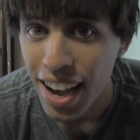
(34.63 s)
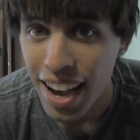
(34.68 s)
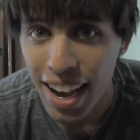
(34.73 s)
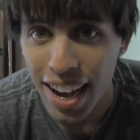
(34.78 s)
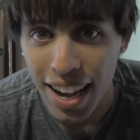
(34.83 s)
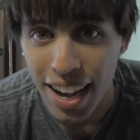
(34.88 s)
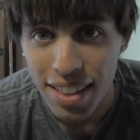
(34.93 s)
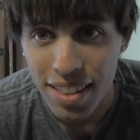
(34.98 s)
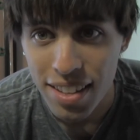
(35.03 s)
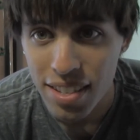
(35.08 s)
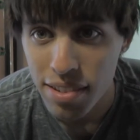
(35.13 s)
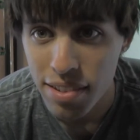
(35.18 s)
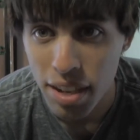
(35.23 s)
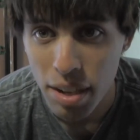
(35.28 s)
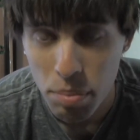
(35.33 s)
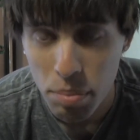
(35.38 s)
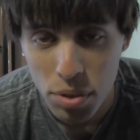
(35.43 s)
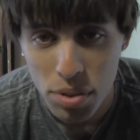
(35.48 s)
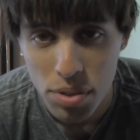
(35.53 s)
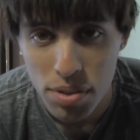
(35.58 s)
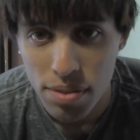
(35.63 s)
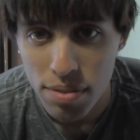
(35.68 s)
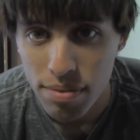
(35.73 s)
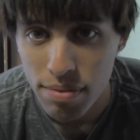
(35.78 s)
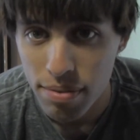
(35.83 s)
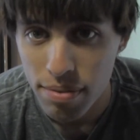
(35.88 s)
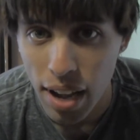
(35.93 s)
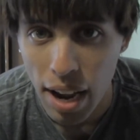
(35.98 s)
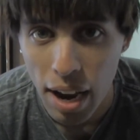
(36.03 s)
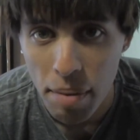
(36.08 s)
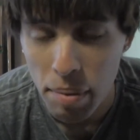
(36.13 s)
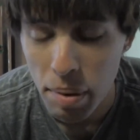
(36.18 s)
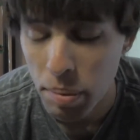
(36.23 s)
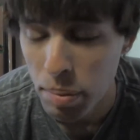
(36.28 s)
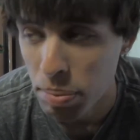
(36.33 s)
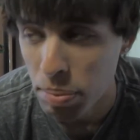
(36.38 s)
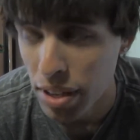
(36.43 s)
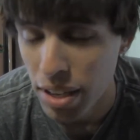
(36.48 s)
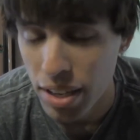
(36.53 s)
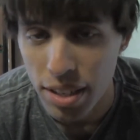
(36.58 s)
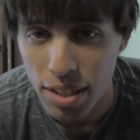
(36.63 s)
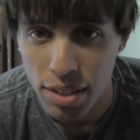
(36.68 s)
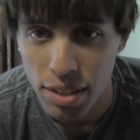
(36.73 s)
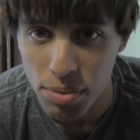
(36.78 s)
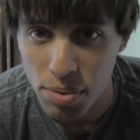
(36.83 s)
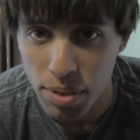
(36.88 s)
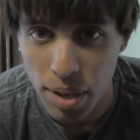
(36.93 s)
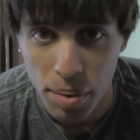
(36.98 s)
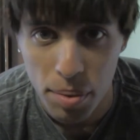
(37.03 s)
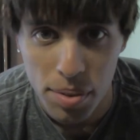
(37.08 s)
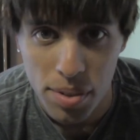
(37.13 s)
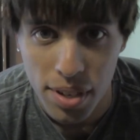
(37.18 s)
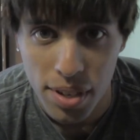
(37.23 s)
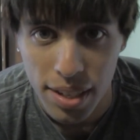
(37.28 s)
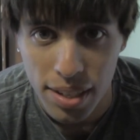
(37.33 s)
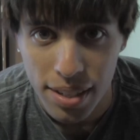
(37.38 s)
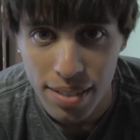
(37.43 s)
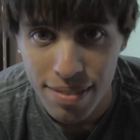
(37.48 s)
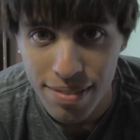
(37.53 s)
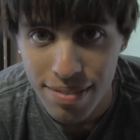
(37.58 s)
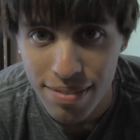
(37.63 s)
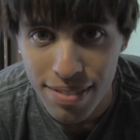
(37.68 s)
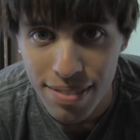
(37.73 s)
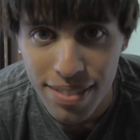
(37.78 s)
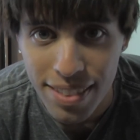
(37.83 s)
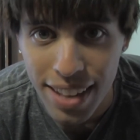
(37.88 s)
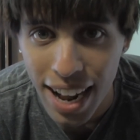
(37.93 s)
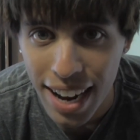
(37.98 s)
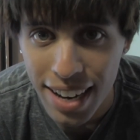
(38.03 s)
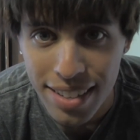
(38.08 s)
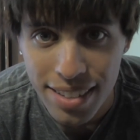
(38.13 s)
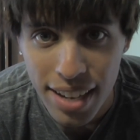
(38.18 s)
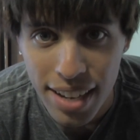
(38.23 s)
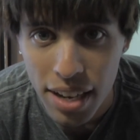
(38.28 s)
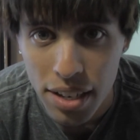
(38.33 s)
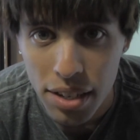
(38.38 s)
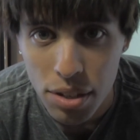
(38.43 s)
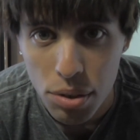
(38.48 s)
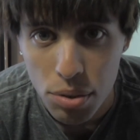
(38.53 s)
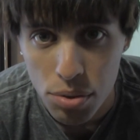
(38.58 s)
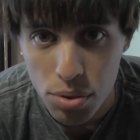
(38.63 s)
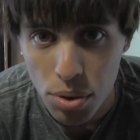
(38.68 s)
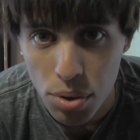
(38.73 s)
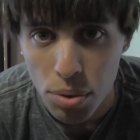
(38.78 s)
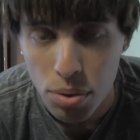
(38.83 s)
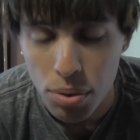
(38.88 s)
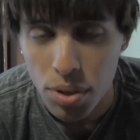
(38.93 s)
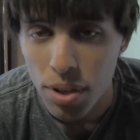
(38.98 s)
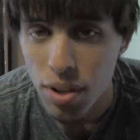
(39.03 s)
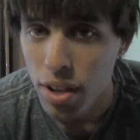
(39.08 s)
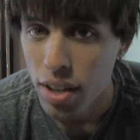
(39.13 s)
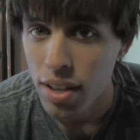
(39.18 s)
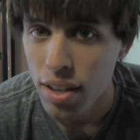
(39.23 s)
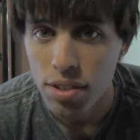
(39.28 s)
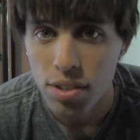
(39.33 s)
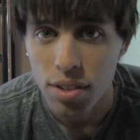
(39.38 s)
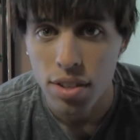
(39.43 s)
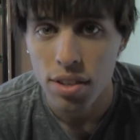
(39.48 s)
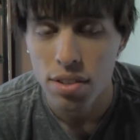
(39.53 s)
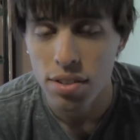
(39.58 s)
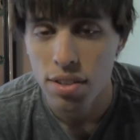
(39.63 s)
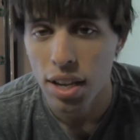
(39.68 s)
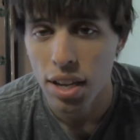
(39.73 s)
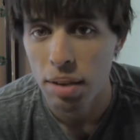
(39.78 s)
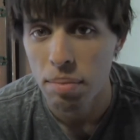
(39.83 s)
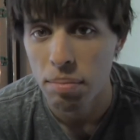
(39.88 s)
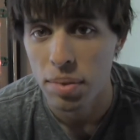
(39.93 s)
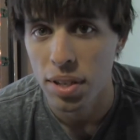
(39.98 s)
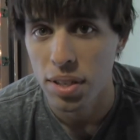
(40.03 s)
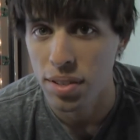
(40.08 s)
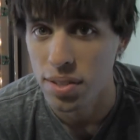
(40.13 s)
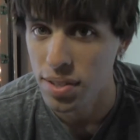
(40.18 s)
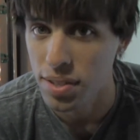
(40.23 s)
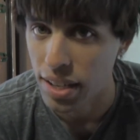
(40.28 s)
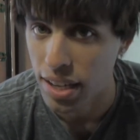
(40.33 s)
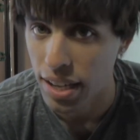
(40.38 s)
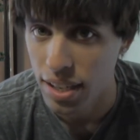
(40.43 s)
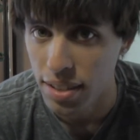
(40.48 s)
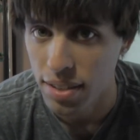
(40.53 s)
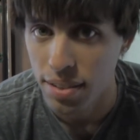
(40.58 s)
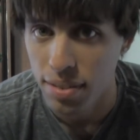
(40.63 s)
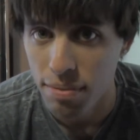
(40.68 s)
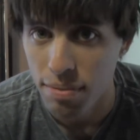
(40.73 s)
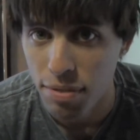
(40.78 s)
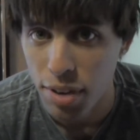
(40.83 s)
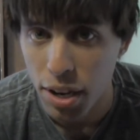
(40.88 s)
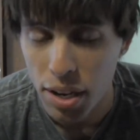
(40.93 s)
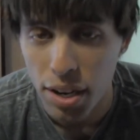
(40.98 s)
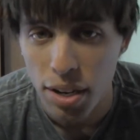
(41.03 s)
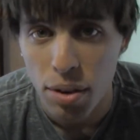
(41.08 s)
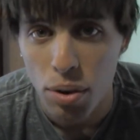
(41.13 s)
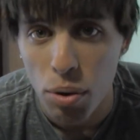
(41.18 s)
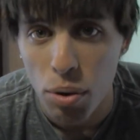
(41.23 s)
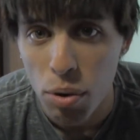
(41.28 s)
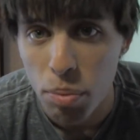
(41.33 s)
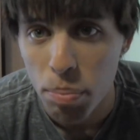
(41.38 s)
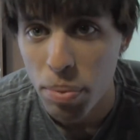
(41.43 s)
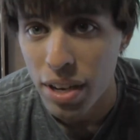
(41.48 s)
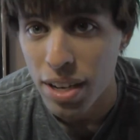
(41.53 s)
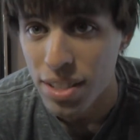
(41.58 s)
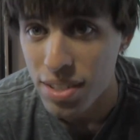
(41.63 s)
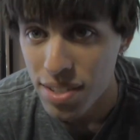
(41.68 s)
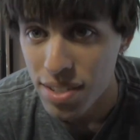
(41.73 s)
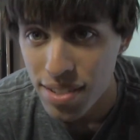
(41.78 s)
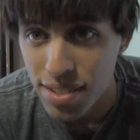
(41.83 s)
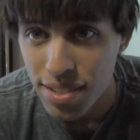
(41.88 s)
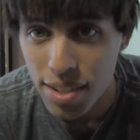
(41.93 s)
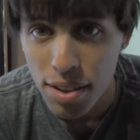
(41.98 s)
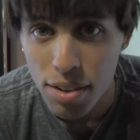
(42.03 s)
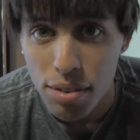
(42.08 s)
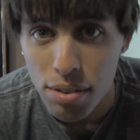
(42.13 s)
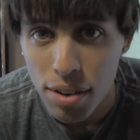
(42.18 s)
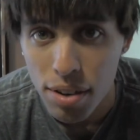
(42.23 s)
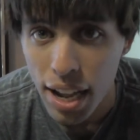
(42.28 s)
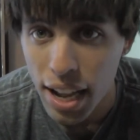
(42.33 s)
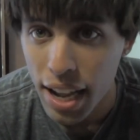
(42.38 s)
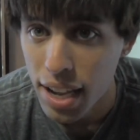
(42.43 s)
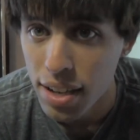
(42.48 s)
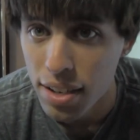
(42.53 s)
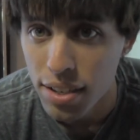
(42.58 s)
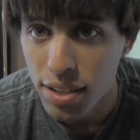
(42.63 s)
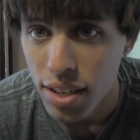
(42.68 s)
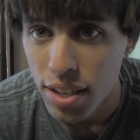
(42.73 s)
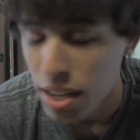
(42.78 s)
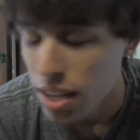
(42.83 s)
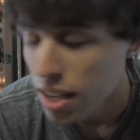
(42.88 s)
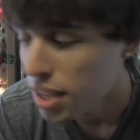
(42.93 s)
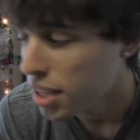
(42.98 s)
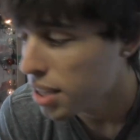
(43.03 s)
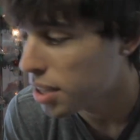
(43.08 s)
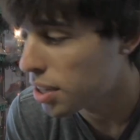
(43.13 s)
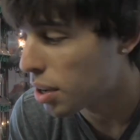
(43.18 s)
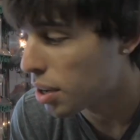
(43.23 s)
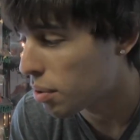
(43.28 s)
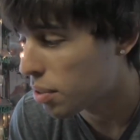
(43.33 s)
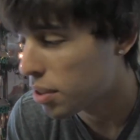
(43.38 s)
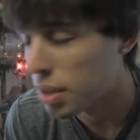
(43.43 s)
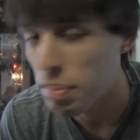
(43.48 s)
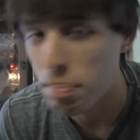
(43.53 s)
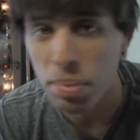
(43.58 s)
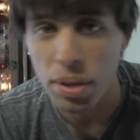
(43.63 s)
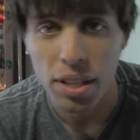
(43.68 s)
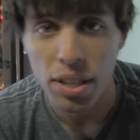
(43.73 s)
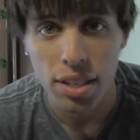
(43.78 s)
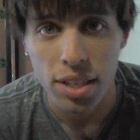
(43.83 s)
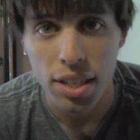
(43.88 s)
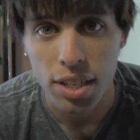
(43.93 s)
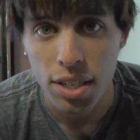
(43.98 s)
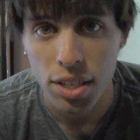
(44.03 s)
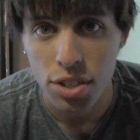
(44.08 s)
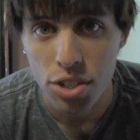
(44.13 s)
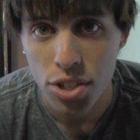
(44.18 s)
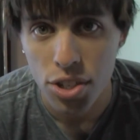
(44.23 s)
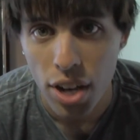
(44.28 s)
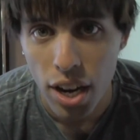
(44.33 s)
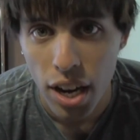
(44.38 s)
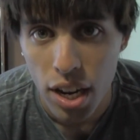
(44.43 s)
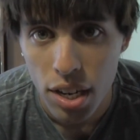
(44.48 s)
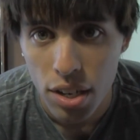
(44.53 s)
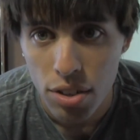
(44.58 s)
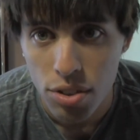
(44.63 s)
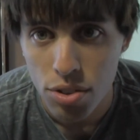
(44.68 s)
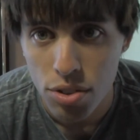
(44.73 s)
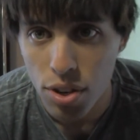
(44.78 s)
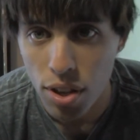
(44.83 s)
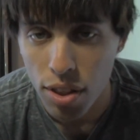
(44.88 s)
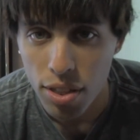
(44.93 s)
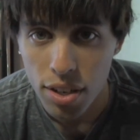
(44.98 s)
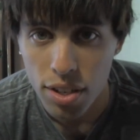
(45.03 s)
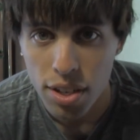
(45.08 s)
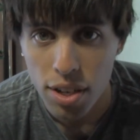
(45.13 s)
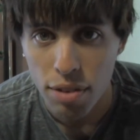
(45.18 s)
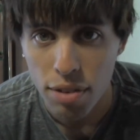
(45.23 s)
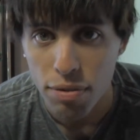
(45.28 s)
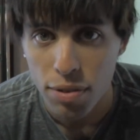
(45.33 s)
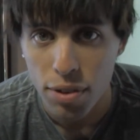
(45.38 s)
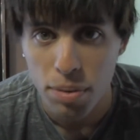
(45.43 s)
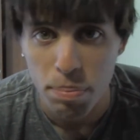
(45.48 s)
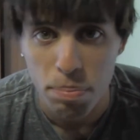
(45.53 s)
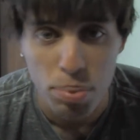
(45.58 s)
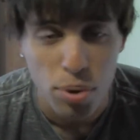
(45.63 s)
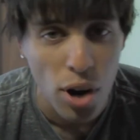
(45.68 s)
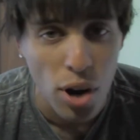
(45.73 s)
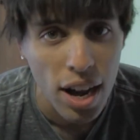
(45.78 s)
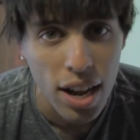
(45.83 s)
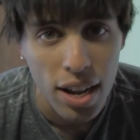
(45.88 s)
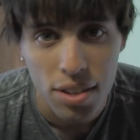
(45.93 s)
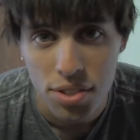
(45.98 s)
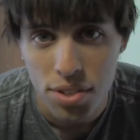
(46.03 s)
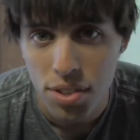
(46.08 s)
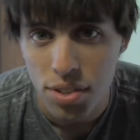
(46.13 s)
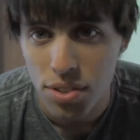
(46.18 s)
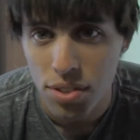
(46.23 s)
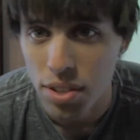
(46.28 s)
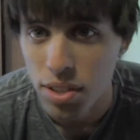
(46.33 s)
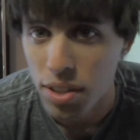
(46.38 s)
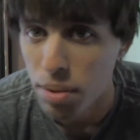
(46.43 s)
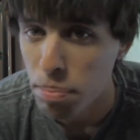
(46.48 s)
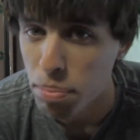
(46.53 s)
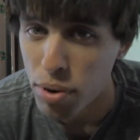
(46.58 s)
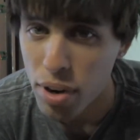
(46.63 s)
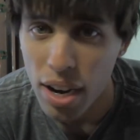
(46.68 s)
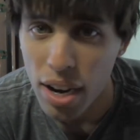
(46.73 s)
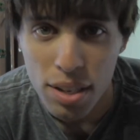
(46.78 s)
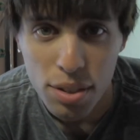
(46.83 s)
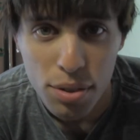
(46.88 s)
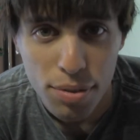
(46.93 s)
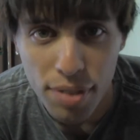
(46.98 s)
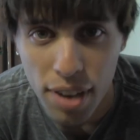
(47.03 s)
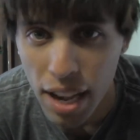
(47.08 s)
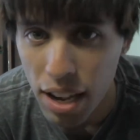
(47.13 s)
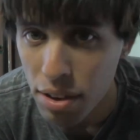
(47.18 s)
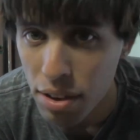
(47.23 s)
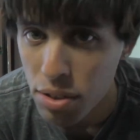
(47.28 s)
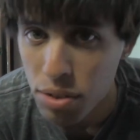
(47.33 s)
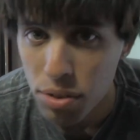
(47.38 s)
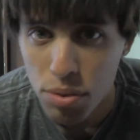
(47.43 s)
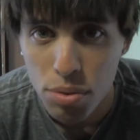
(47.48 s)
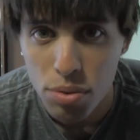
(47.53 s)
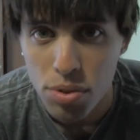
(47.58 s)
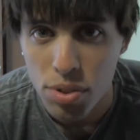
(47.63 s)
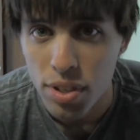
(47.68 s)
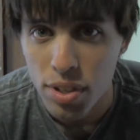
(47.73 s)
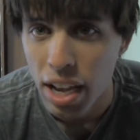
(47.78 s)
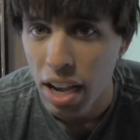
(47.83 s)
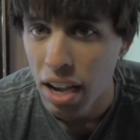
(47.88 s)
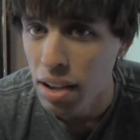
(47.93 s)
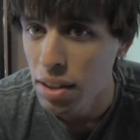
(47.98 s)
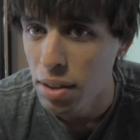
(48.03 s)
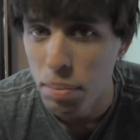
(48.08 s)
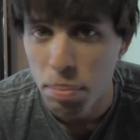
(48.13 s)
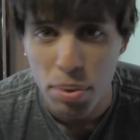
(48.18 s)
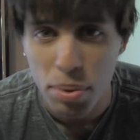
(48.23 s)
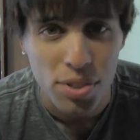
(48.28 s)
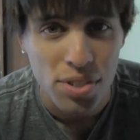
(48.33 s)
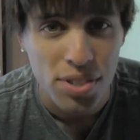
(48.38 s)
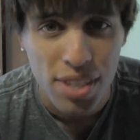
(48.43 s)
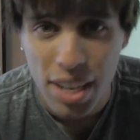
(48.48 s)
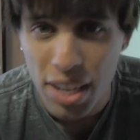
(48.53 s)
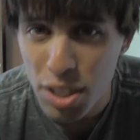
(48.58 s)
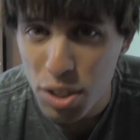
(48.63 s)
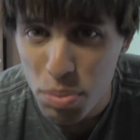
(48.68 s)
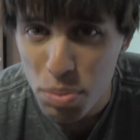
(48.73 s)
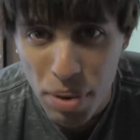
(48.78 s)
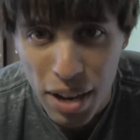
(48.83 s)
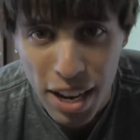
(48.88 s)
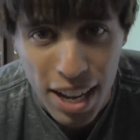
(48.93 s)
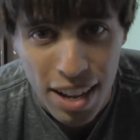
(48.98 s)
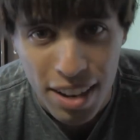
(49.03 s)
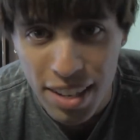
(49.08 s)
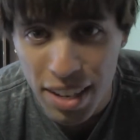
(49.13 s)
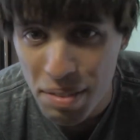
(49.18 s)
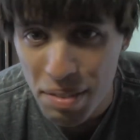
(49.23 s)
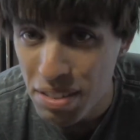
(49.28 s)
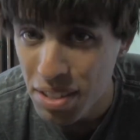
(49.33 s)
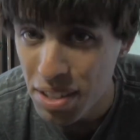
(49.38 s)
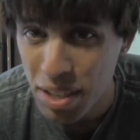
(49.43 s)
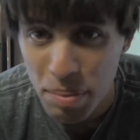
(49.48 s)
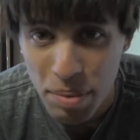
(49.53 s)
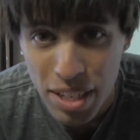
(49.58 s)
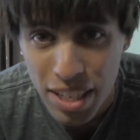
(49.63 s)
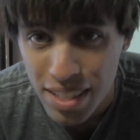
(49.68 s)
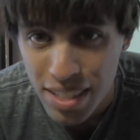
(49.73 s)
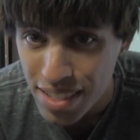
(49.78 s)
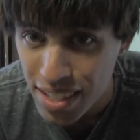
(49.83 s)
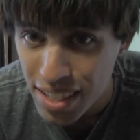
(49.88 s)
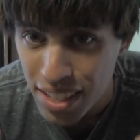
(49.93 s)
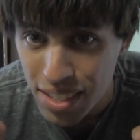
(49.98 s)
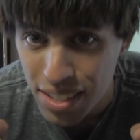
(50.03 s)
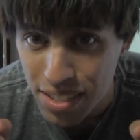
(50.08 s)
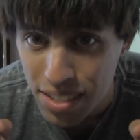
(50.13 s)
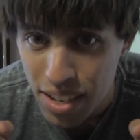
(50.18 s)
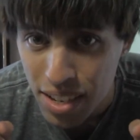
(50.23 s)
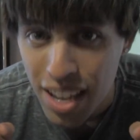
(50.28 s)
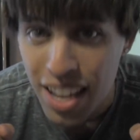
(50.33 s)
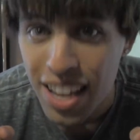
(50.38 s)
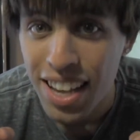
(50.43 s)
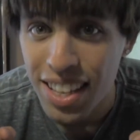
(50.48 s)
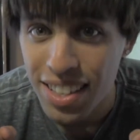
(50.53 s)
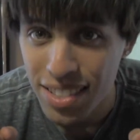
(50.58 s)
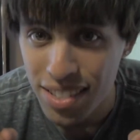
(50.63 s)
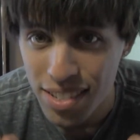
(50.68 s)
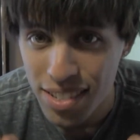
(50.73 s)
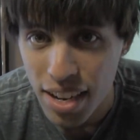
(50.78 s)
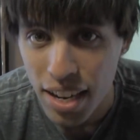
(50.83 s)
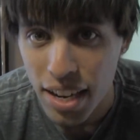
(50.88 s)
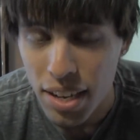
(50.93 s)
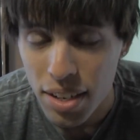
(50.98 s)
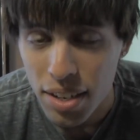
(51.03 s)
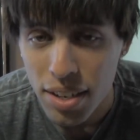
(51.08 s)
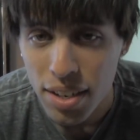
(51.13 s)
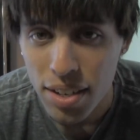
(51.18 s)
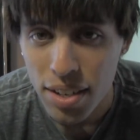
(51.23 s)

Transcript: Uh, this game was, I remember playing this when I was like 9, 10 years old. So this game is like very old but it still had you know, the ability to change the different prizes and the prize values and the percentage payout and everything. I mean, this thing is insane.